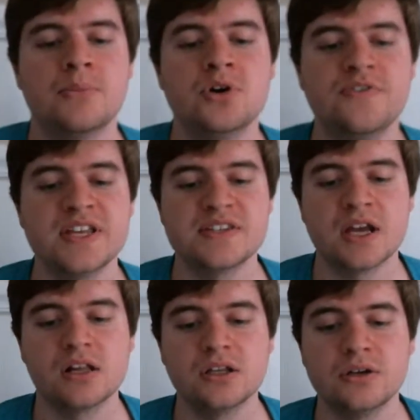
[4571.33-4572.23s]
Movies
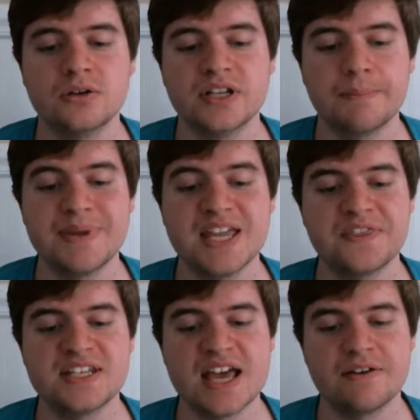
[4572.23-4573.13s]
include
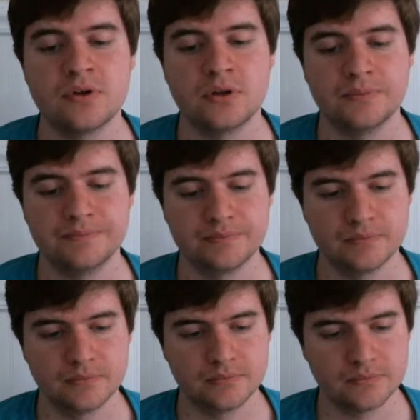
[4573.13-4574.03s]
Beat the Devil,
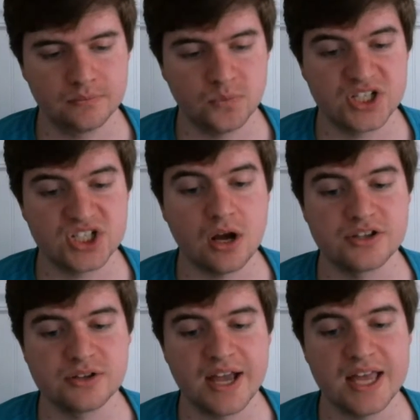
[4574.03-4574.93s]
which
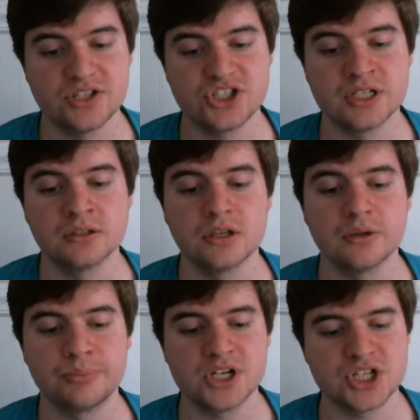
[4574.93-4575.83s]
also has Gina
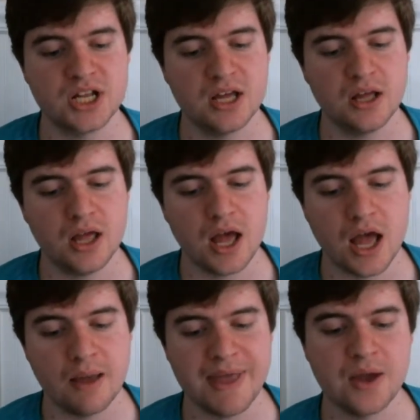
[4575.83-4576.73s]
Lollobrigida.
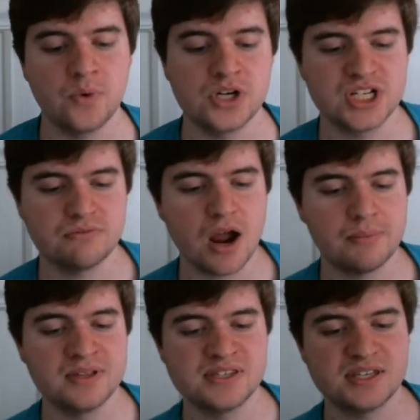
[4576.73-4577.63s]
Um, Edward G.
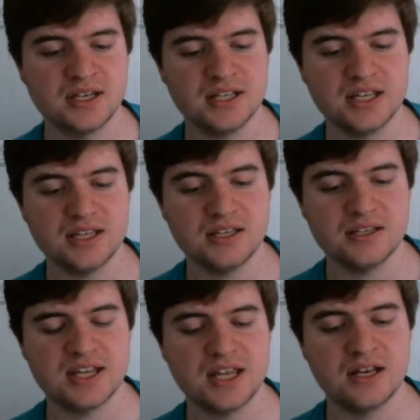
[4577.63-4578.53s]
Robinson
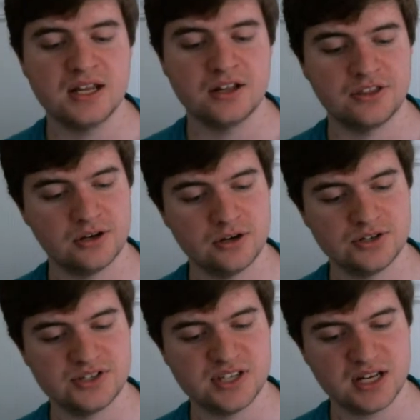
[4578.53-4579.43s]
is in, in a Thunder
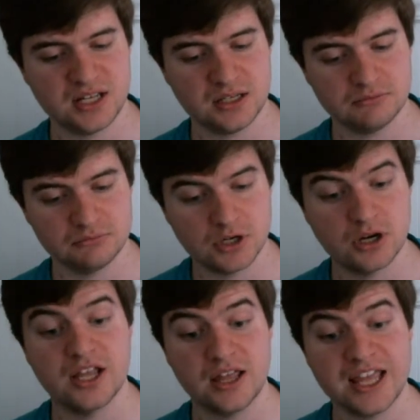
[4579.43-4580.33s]
City or
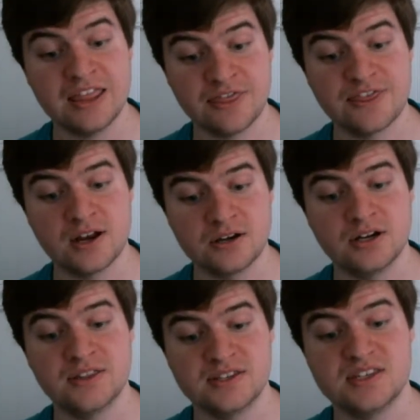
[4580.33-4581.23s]
in Thunder
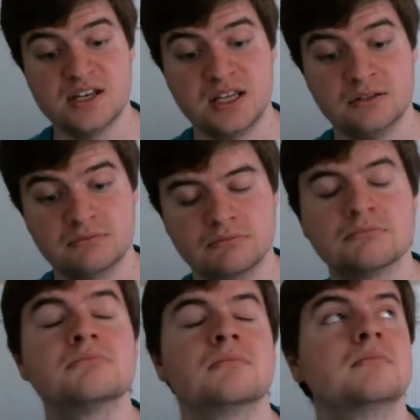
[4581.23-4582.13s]
in the City.
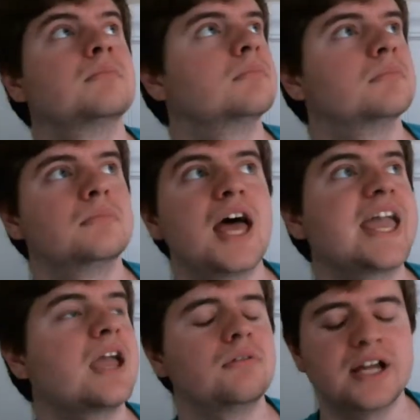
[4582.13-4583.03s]
I
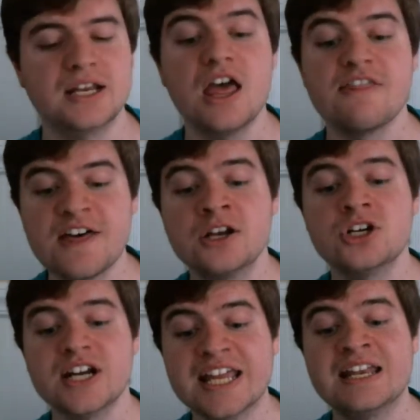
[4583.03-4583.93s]
can't read.
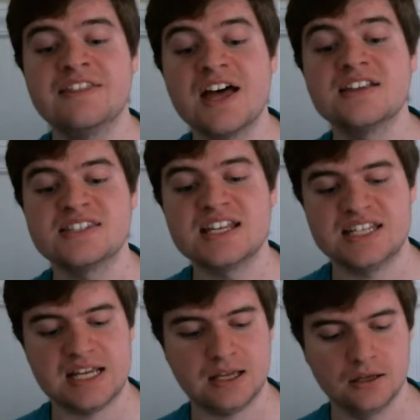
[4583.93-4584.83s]
Thunder in the
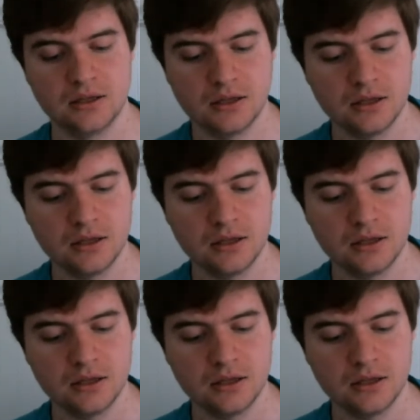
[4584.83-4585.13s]
City.